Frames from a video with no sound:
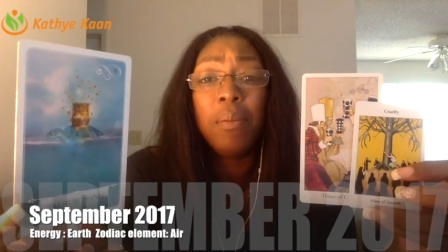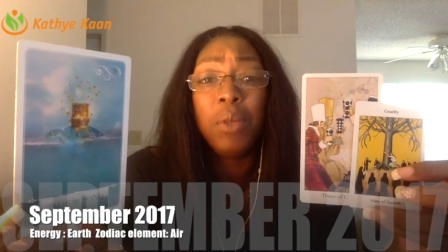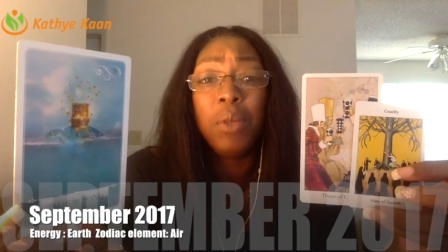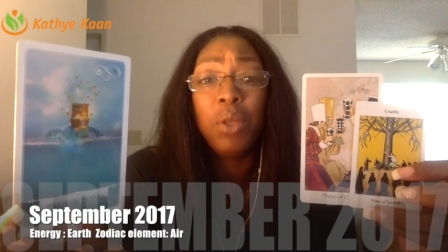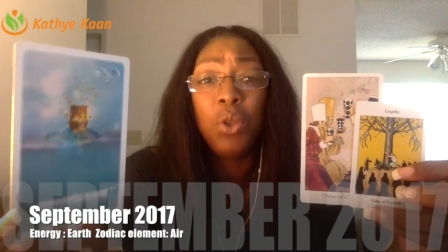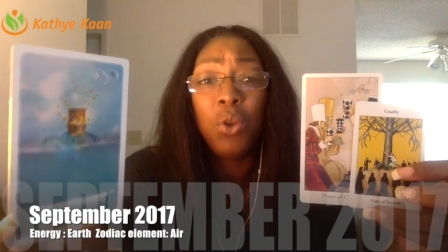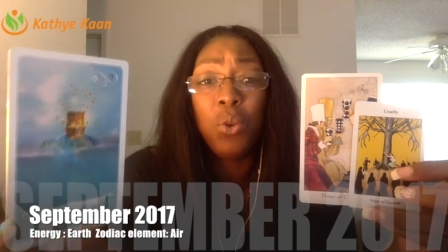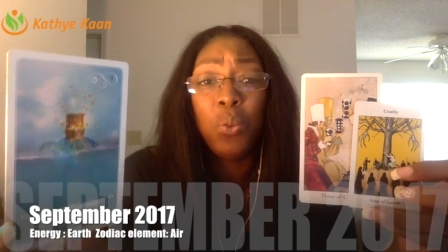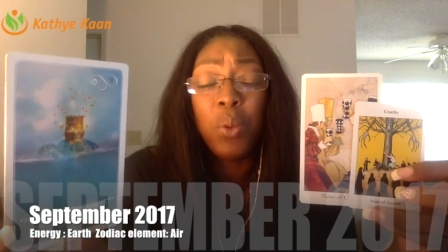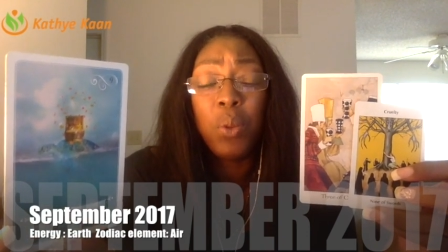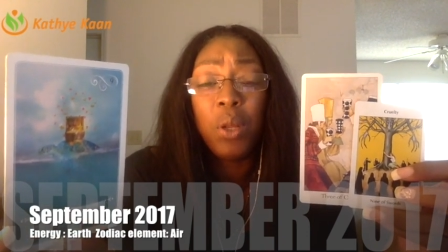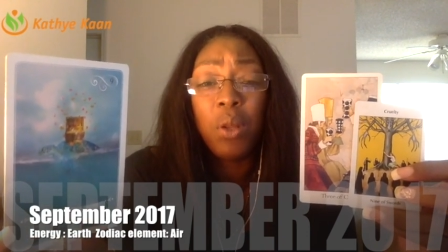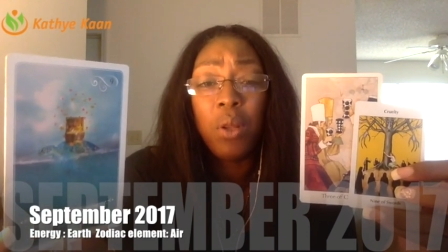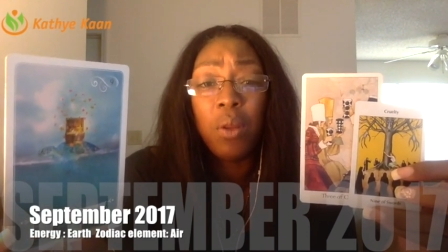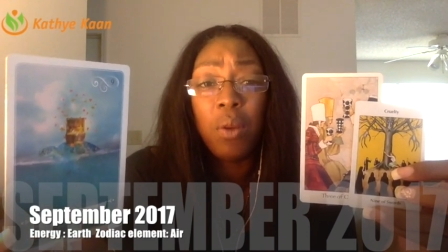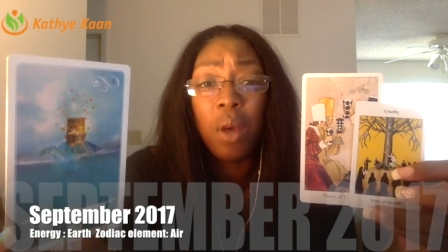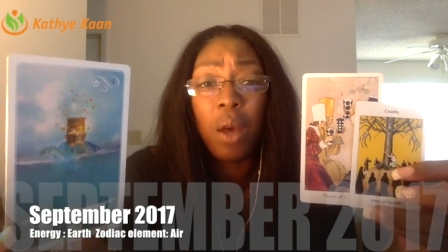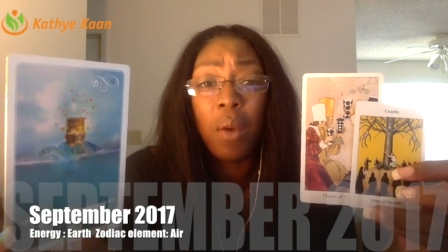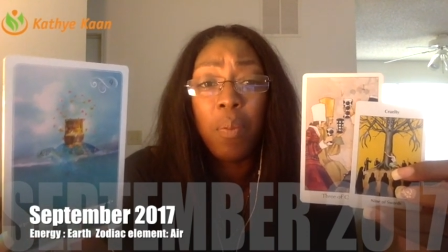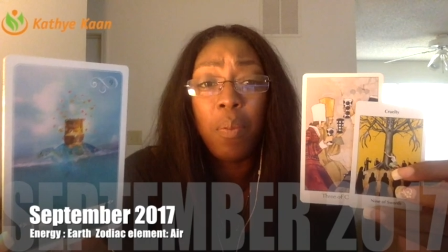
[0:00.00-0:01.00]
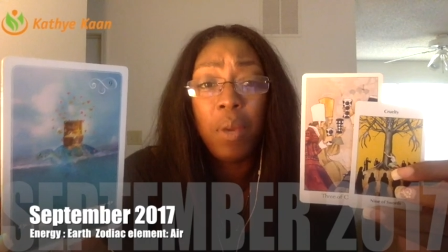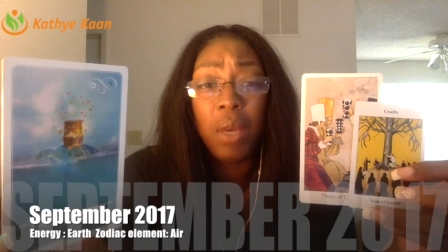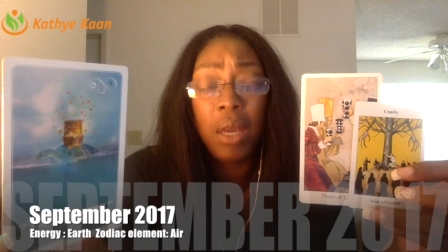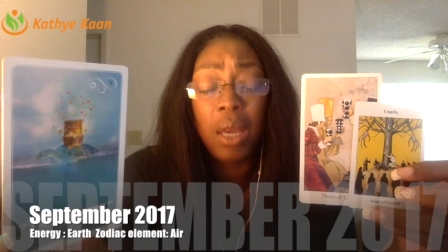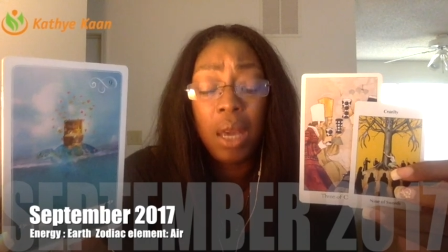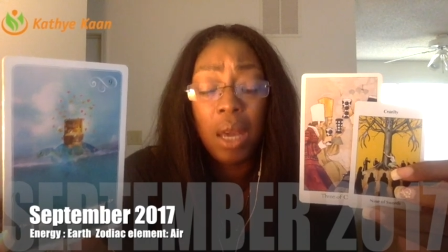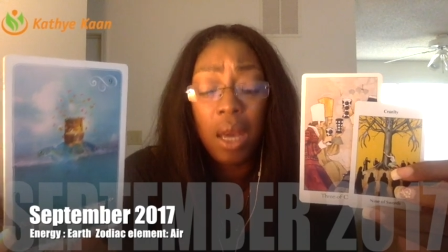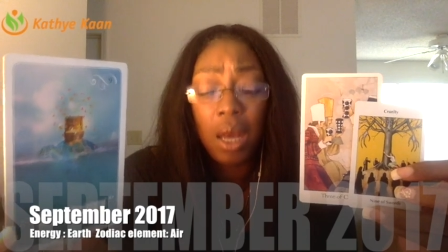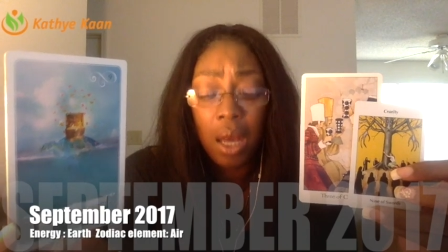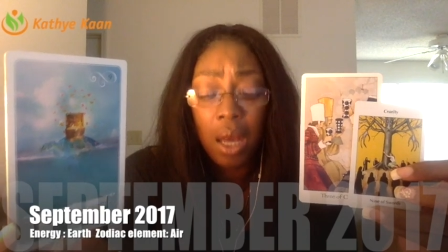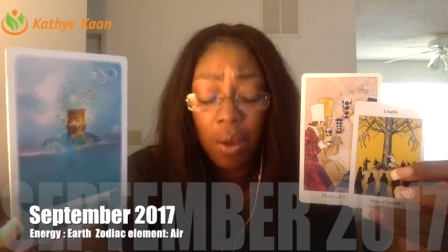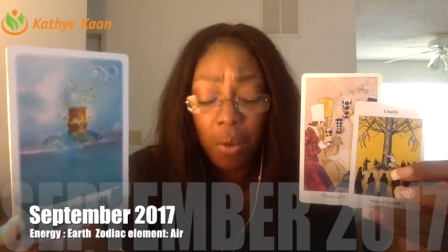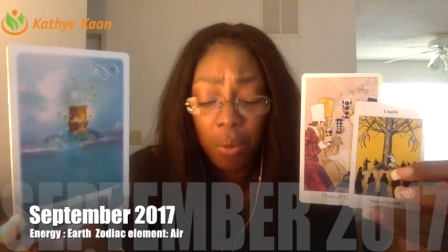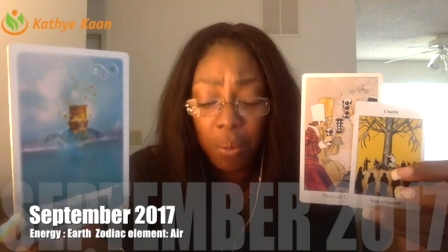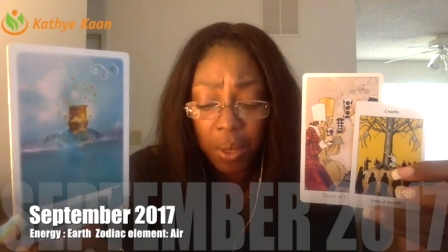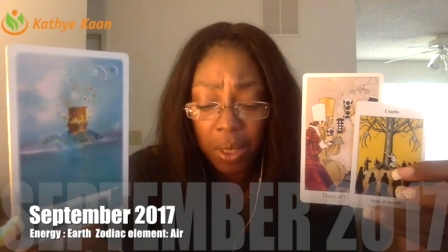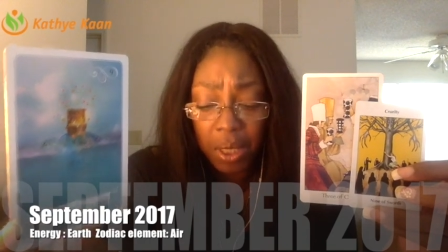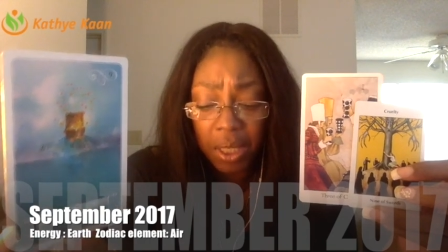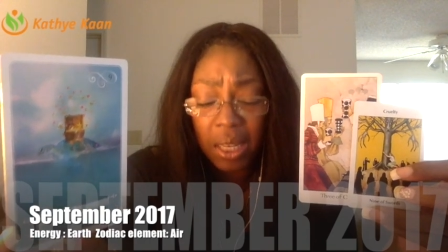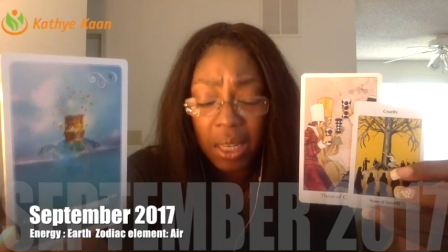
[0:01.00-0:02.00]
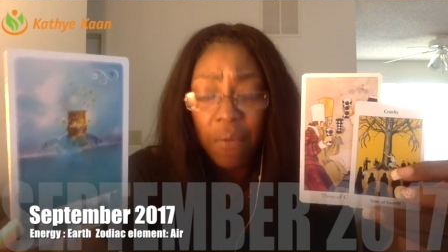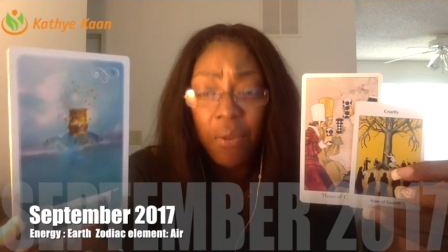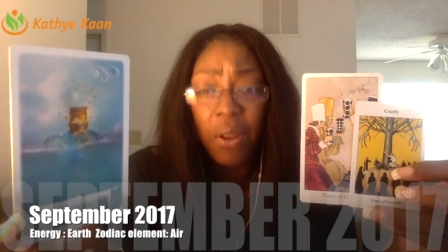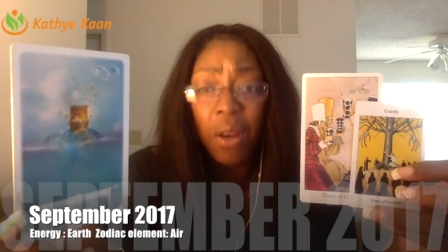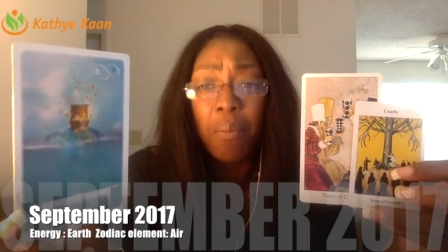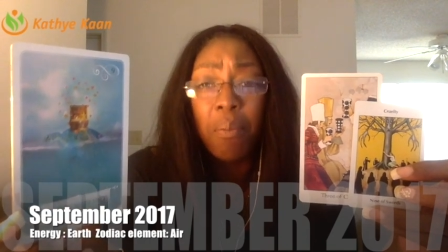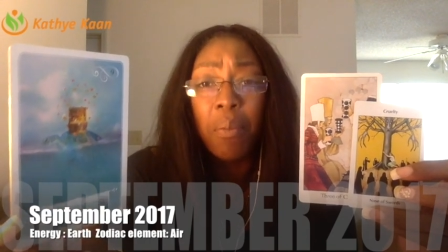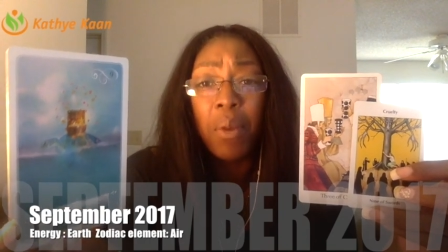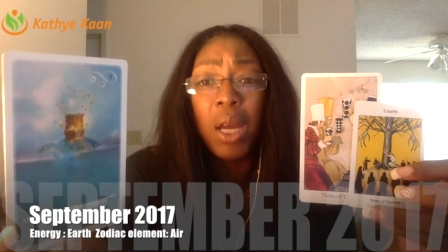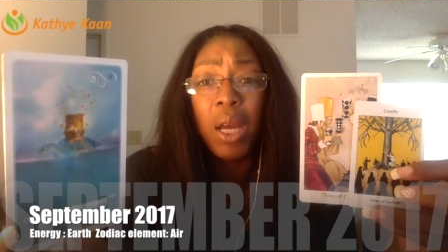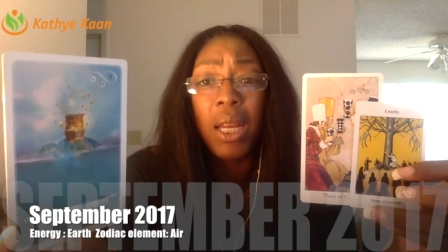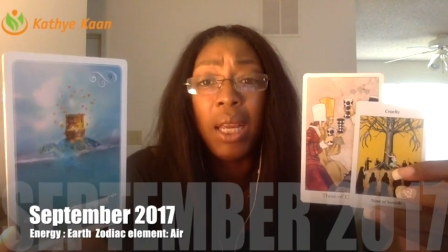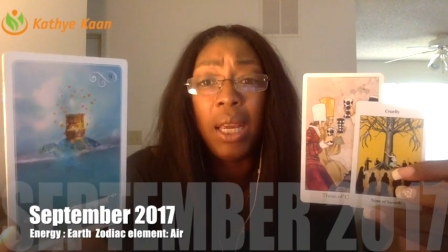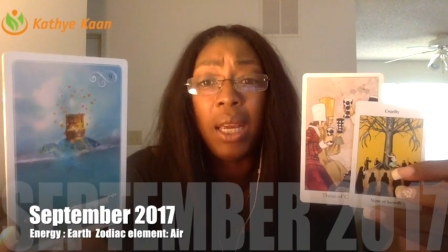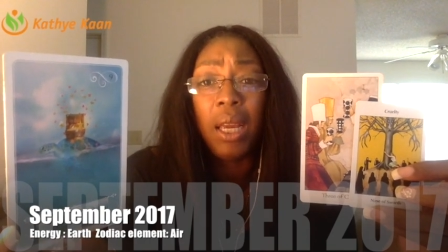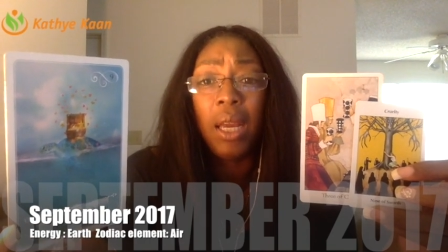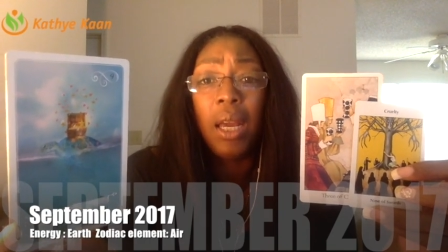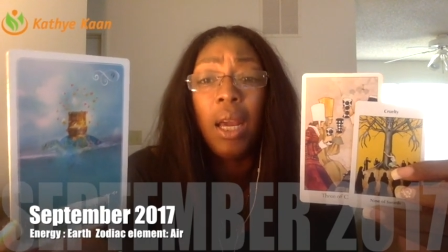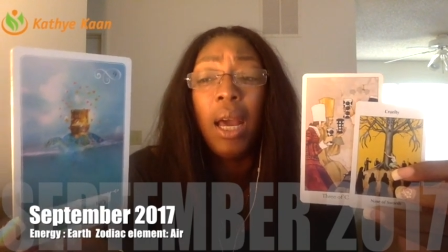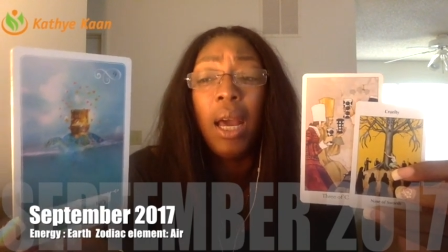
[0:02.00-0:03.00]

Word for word: you will be receiving money,